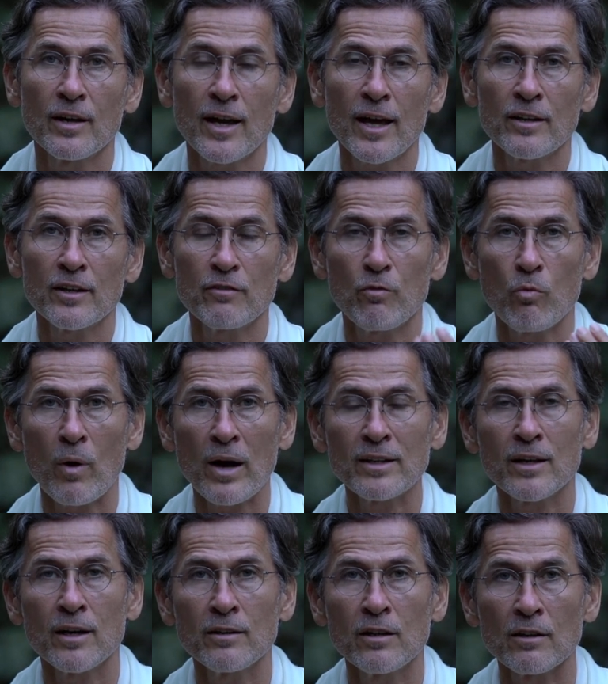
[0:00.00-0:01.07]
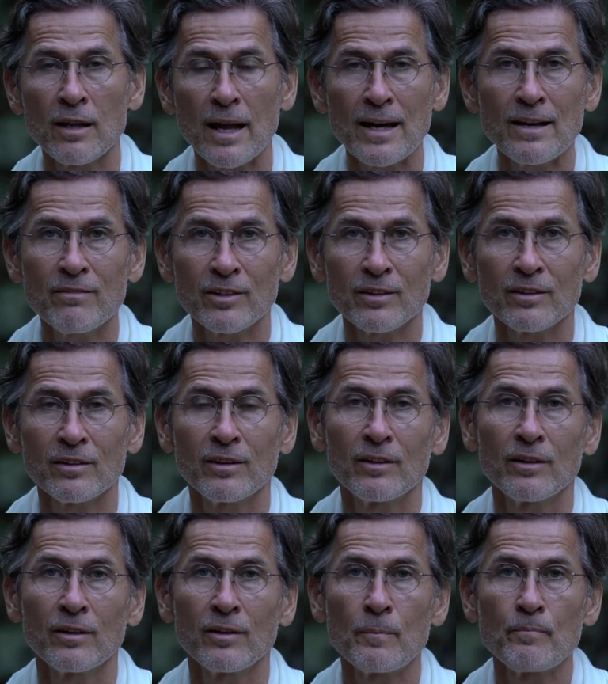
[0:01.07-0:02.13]
And if one can enliven
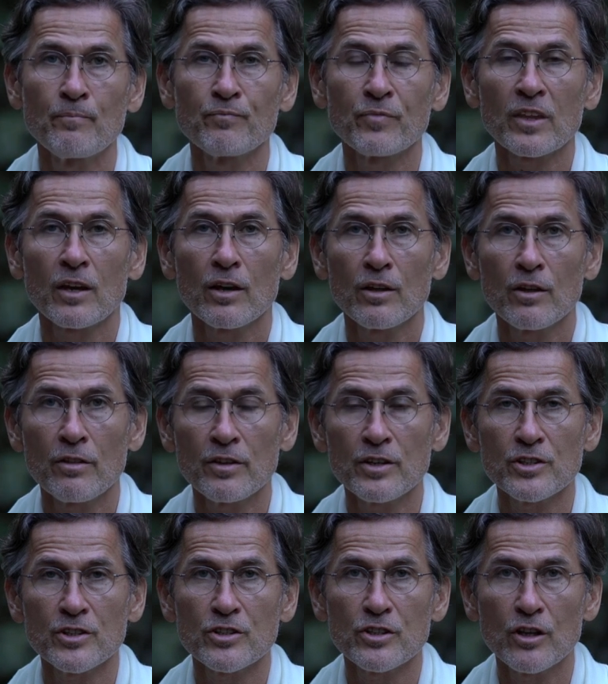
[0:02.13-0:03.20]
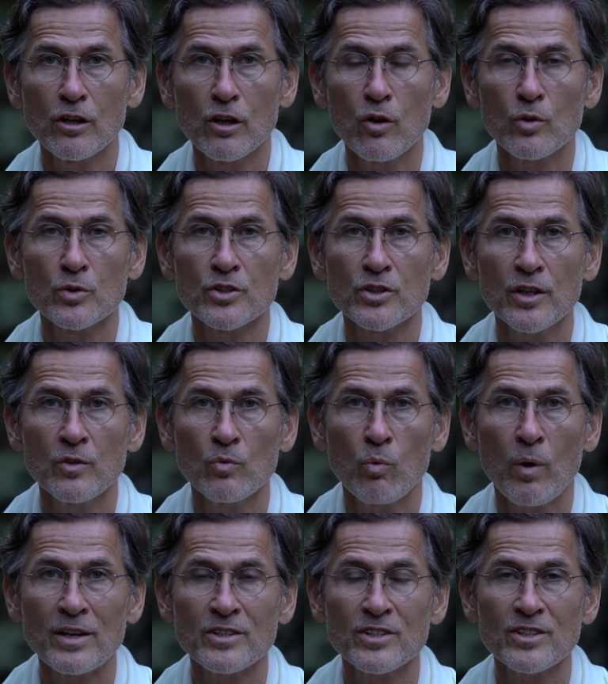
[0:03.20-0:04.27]
these laws in
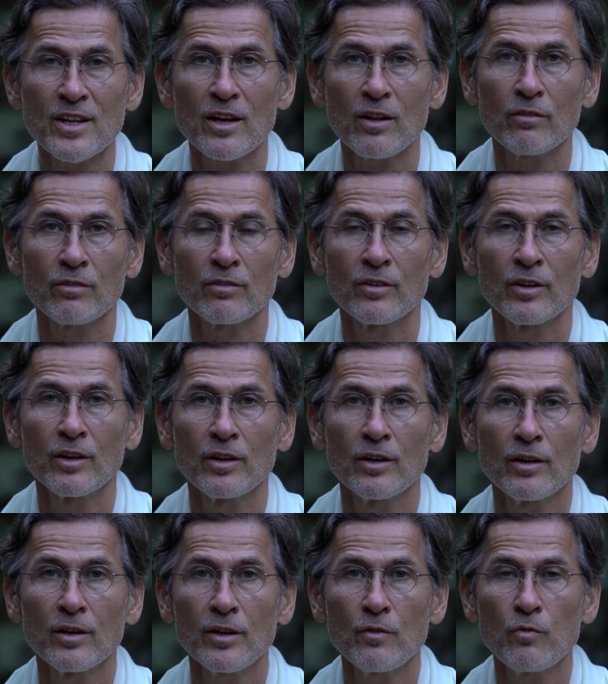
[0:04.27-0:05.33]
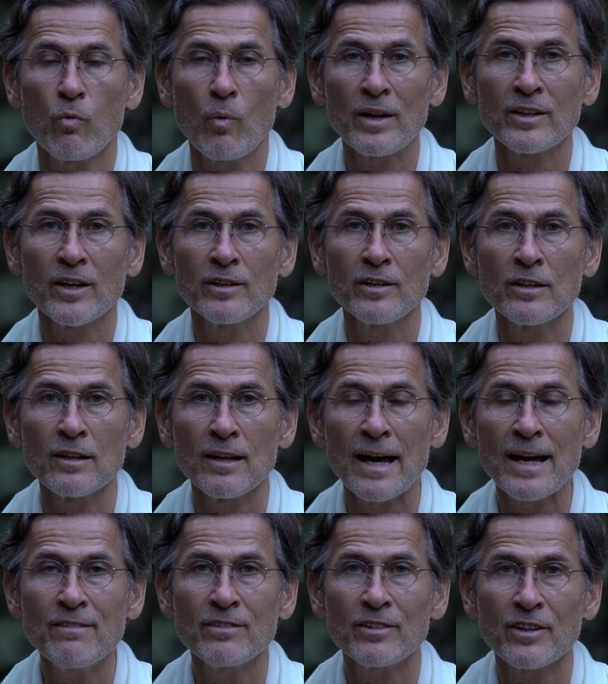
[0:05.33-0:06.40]
oneself, if one can
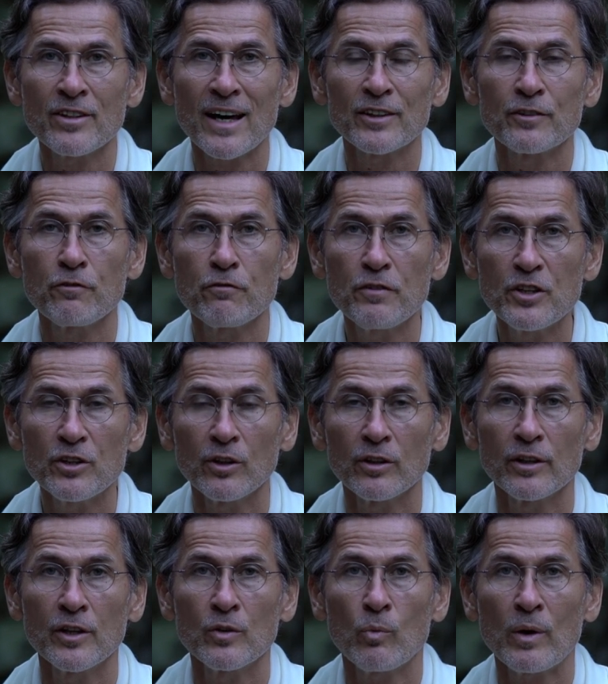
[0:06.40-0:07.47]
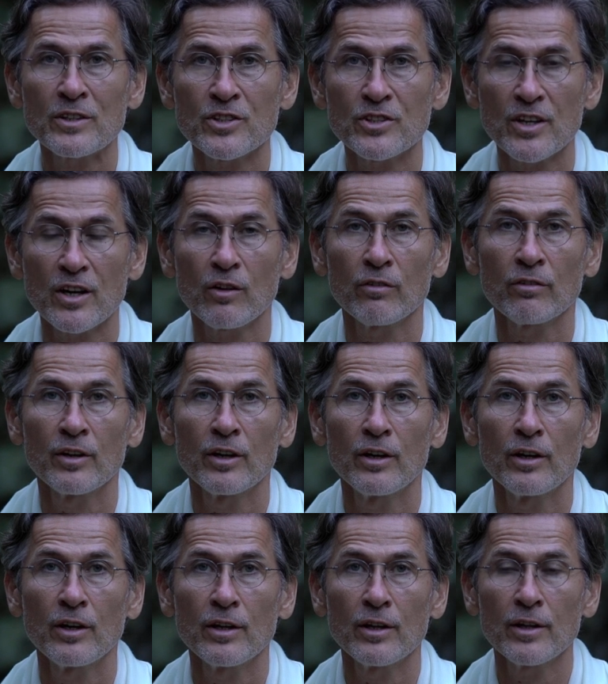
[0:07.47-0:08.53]
enliven that field in oneself,
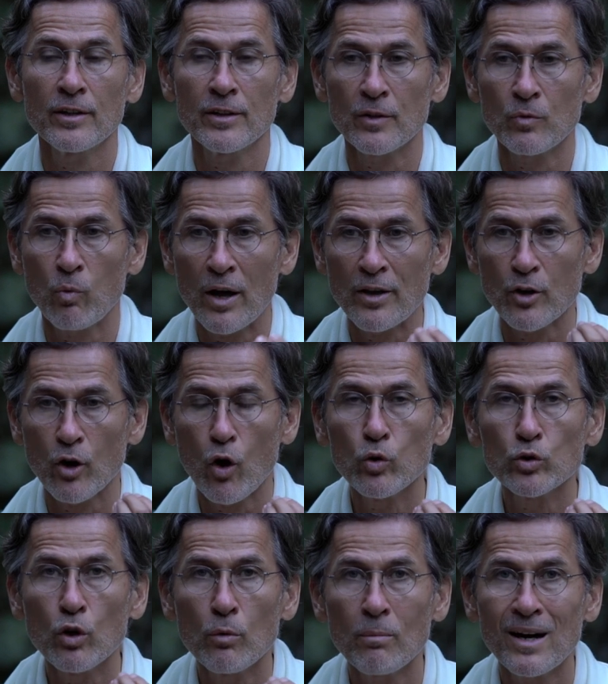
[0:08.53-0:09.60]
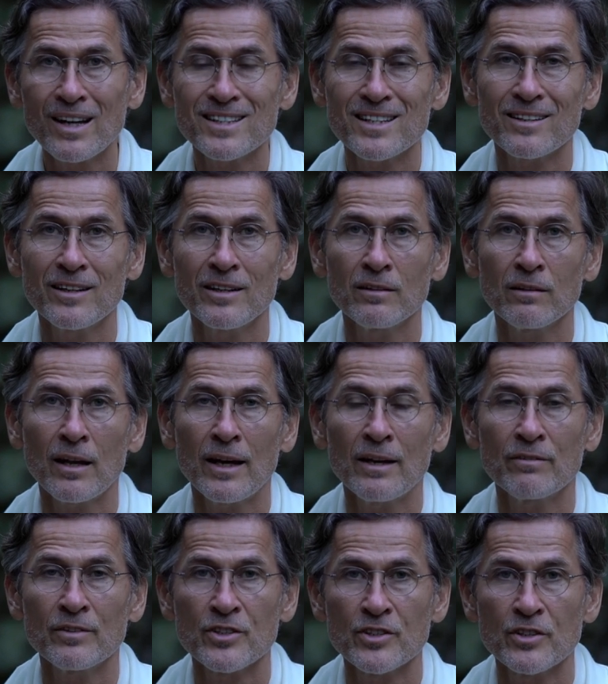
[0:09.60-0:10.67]
that one automatically
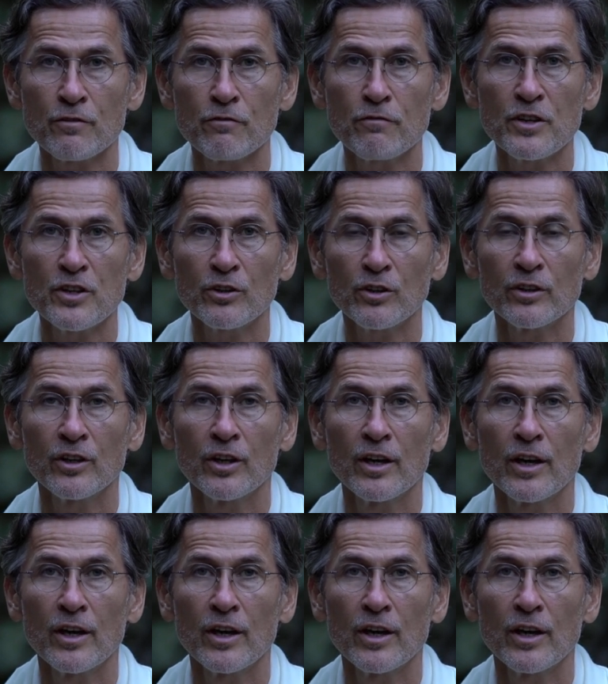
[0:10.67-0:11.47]
enlivens the field